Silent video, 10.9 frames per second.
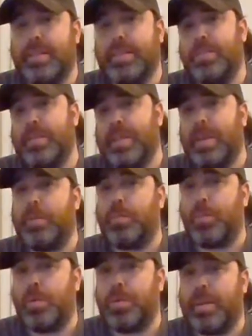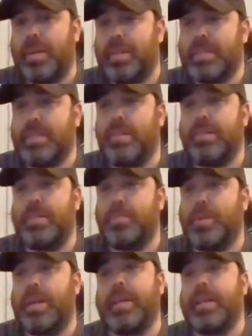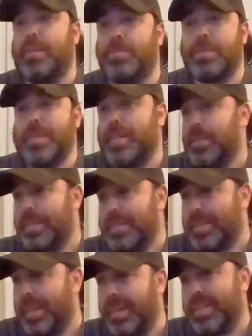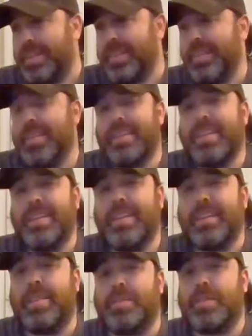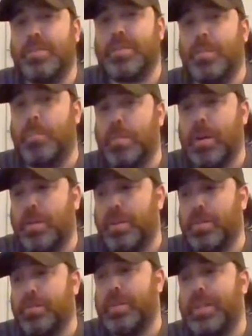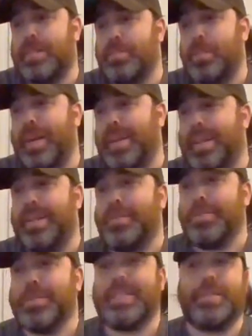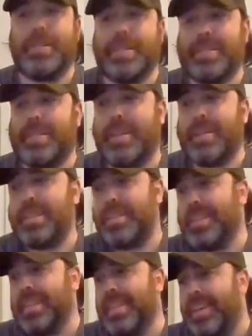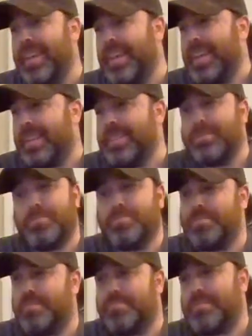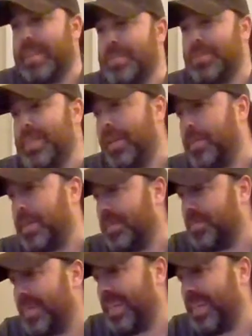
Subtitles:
So the day before, I like to call it biannual serious day. So tomorrow is biannual serious day, and that's what's happening.